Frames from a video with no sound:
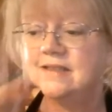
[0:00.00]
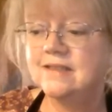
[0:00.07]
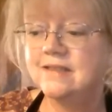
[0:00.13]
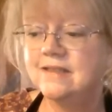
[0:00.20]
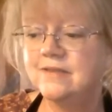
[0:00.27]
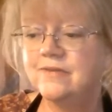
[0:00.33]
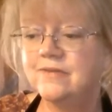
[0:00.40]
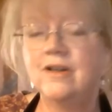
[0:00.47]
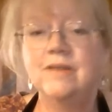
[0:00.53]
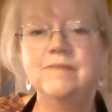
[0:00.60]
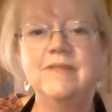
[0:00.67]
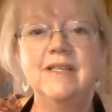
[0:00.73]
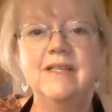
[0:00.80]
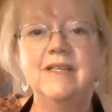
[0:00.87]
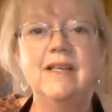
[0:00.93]
the
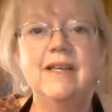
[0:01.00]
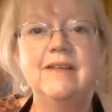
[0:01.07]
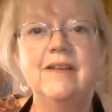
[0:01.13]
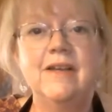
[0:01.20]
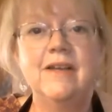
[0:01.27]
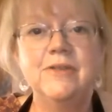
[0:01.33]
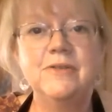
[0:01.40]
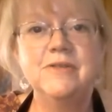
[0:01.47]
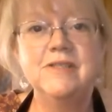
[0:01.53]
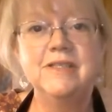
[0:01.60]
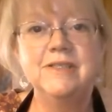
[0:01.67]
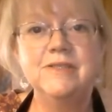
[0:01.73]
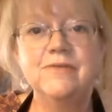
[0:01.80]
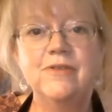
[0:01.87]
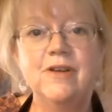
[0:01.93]
farm that I got those
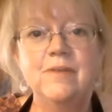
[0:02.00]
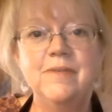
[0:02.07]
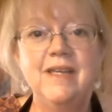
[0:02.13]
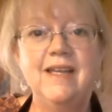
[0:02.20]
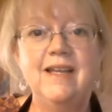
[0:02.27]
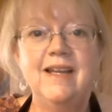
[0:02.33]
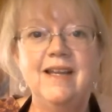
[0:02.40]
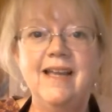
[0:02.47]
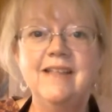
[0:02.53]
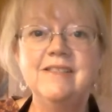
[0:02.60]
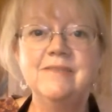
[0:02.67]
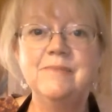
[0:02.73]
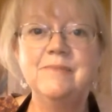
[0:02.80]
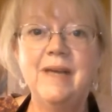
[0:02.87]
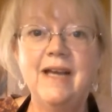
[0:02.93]
things from, and I
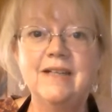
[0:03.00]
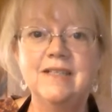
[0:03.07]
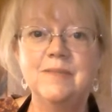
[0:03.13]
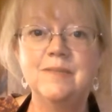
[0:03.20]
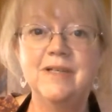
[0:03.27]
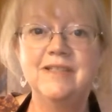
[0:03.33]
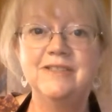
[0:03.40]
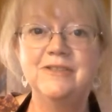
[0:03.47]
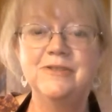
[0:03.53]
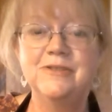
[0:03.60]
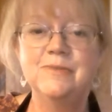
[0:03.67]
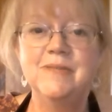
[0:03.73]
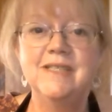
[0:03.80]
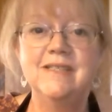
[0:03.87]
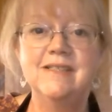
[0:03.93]
had to back up on
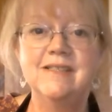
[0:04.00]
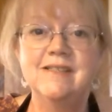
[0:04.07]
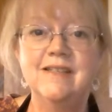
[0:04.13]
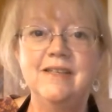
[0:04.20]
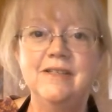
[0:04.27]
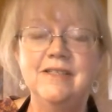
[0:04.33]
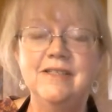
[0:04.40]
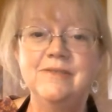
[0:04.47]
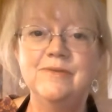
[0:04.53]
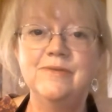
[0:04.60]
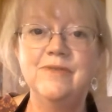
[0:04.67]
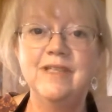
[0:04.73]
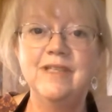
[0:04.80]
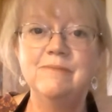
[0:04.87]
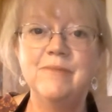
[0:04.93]
those because they
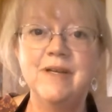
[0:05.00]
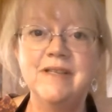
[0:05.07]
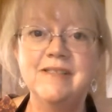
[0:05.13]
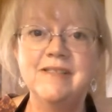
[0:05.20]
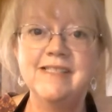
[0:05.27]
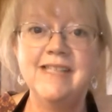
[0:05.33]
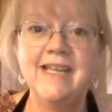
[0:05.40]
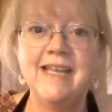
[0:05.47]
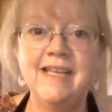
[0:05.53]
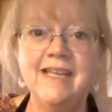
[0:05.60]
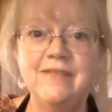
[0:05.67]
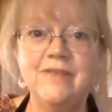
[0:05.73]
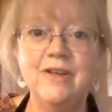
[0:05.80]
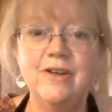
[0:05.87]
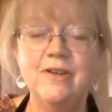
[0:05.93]
didn't fit Buzz's
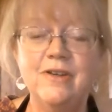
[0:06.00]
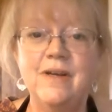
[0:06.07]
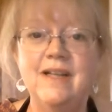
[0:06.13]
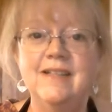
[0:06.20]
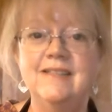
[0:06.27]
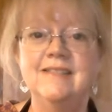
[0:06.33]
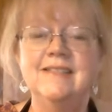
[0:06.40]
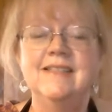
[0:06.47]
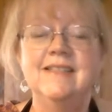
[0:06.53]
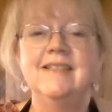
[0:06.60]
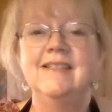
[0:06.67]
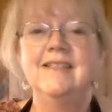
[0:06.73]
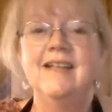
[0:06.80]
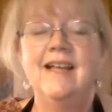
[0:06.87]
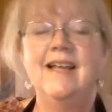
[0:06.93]
hand very well.
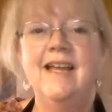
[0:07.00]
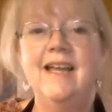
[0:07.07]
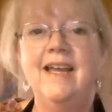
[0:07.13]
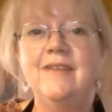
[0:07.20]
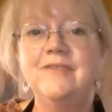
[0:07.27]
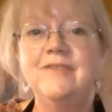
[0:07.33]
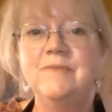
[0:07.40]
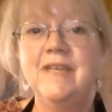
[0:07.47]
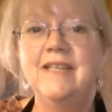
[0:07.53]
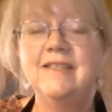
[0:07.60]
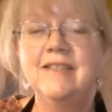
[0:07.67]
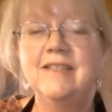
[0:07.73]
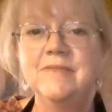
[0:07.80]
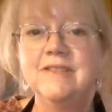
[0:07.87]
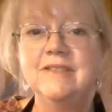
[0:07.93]
I have to
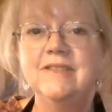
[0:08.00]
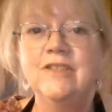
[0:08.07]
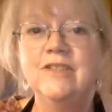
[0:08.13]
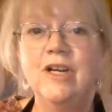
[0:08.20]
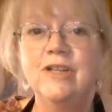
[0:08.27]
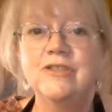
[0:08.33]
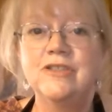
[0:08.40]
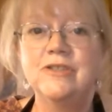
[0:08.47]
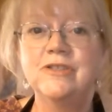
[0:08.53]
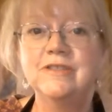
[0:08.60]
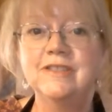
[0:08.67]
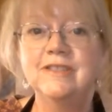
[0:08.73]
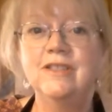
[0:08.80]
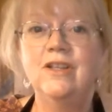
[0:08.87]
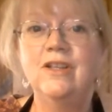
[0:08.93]
make them a little larger,
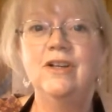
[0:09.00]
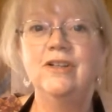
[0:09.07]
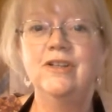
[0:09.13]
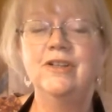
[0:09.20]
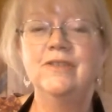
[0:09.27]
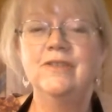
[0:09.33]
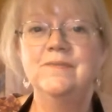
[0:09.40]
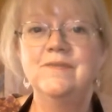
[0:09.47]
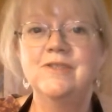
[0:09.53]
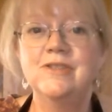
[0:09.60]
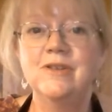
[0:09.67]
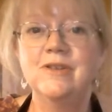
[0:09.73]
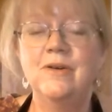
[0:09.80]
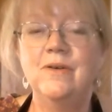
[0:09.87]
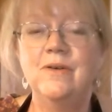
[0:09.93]
a little longer,
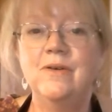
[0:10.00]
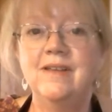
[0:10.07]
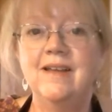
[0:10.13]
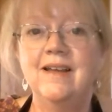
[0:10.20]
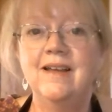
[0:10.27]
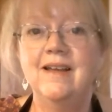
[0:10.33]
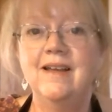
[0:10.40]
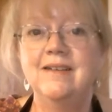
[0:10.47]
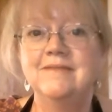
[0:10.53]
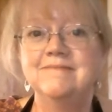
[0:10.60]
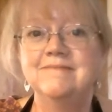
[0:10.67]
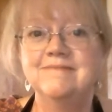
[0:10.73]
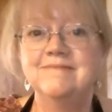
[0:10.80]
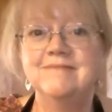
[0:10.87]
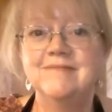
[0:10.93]
so I'll
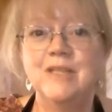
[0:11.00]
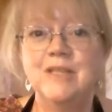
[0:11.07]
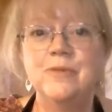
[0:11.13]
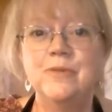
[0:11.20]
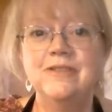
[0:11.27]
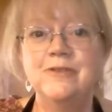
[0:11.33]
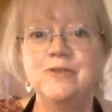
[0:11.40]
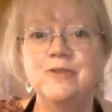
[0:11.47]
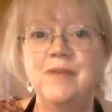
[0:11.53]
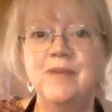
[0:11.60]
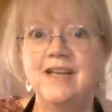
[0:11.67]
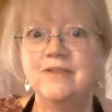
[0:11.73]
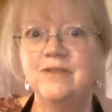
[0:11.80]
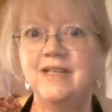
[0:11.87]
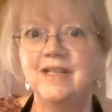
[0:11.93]
bring those
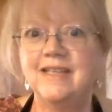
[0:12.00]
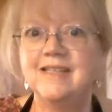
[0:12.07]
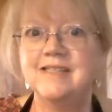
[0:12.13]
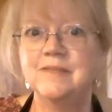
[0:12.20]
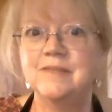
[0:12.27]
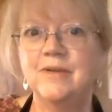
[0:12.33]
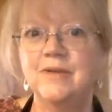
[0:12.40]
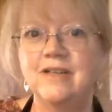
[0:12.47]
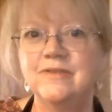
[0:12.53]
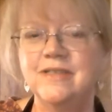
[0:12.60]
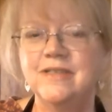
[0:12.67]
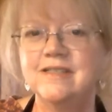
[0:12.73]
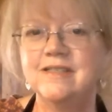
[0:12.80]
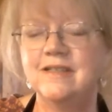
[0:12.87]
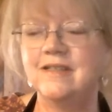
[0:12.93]
back when I get some
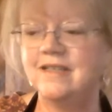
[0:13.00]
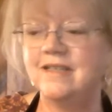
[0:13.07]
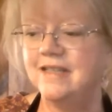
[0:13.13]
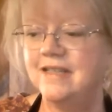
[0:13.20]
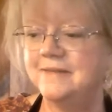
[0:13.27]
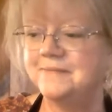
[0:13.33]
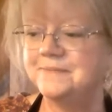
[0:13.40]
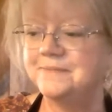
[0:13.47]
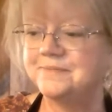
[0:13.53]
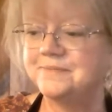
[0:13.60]
progress done on them.